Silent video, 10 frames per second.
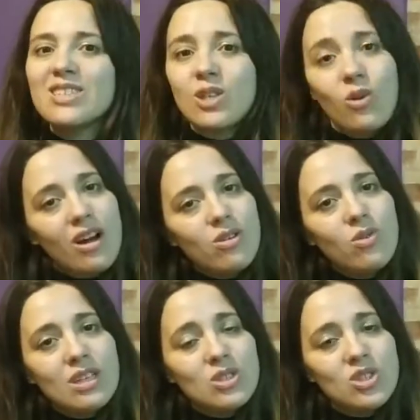So are
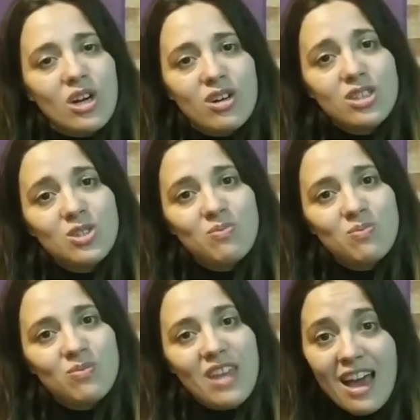you ready to start?
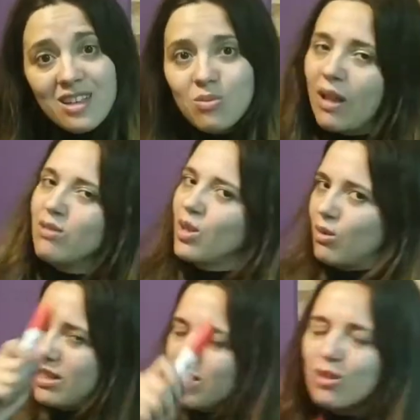Yes, well,
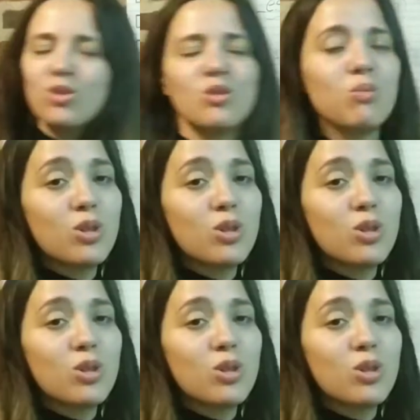so let's go to the